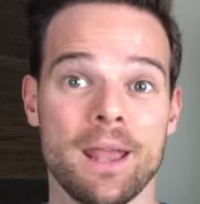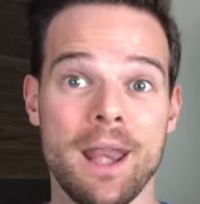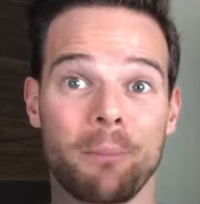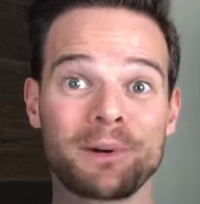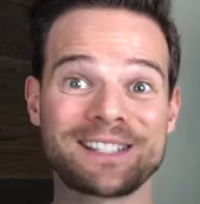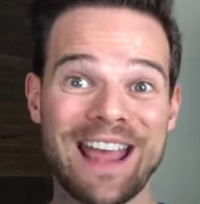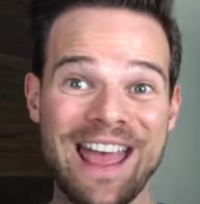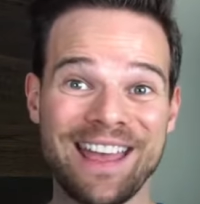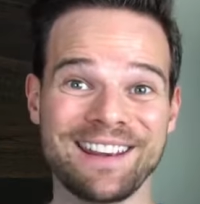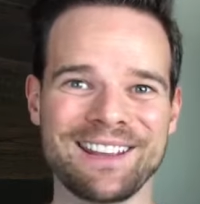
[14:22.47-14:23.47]
Number
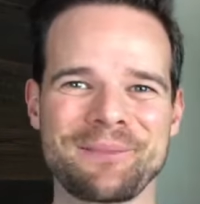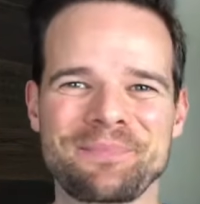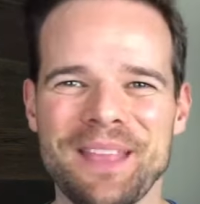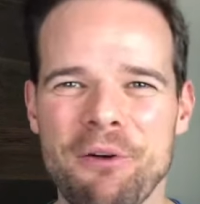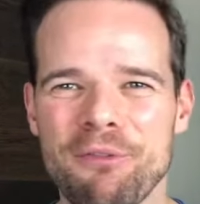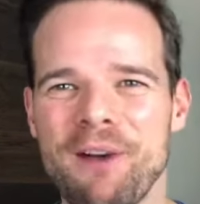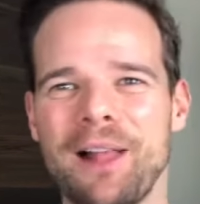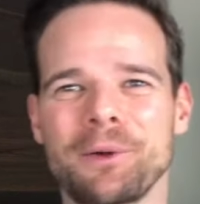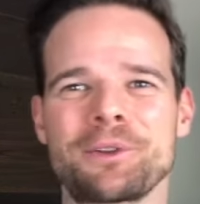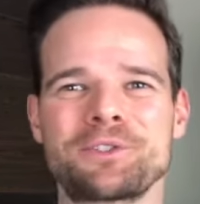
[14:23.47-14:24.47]
ten,
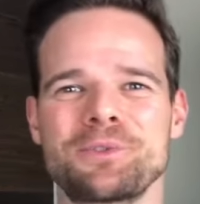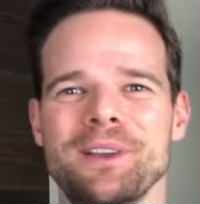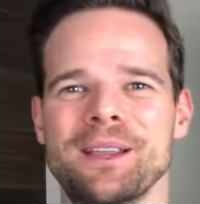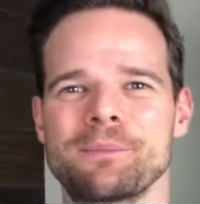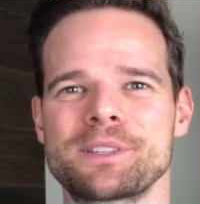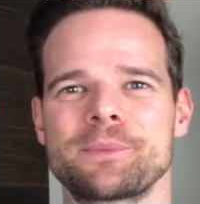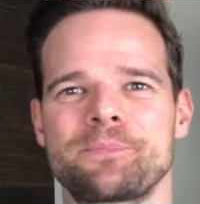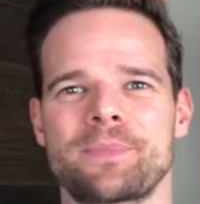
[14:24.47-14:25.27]
follow your dreams.